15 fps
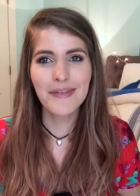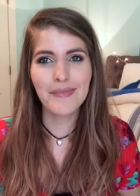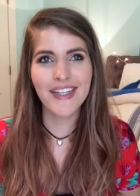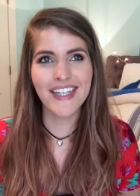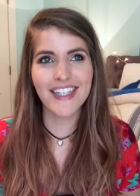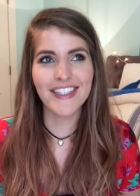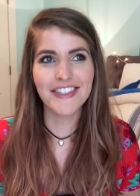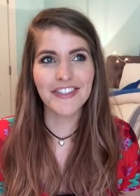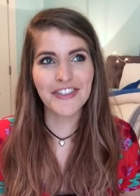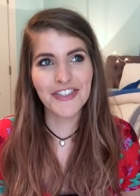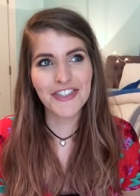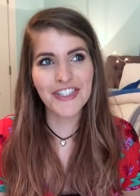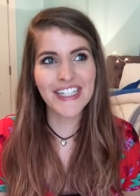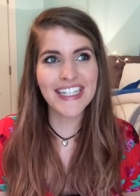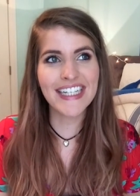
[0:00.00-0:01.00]
because
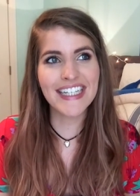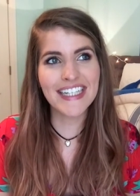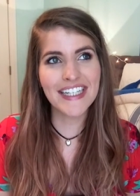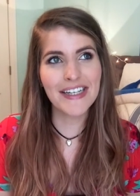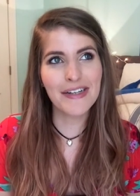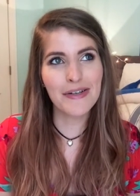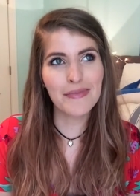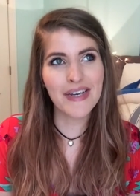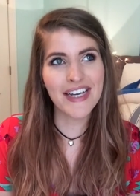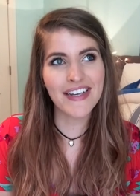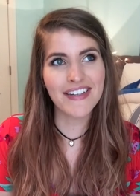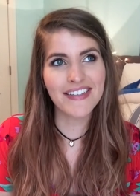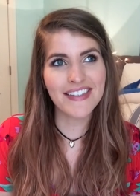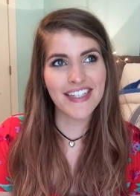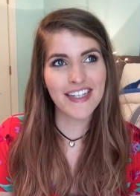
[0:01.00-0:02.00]
she didn't know
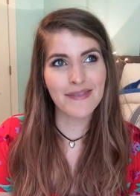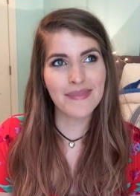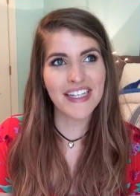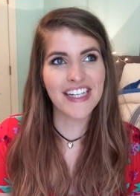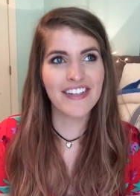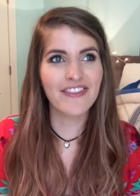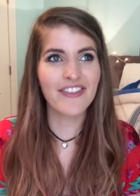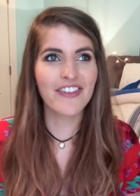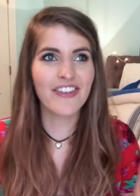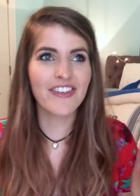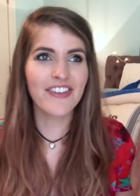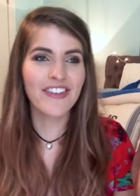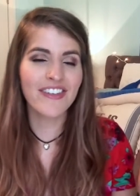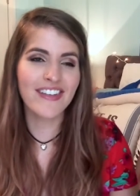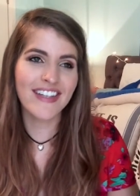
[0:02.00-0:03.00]
about Damn
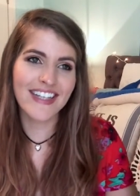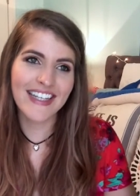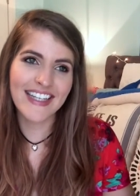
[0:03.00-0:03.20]
Daniel.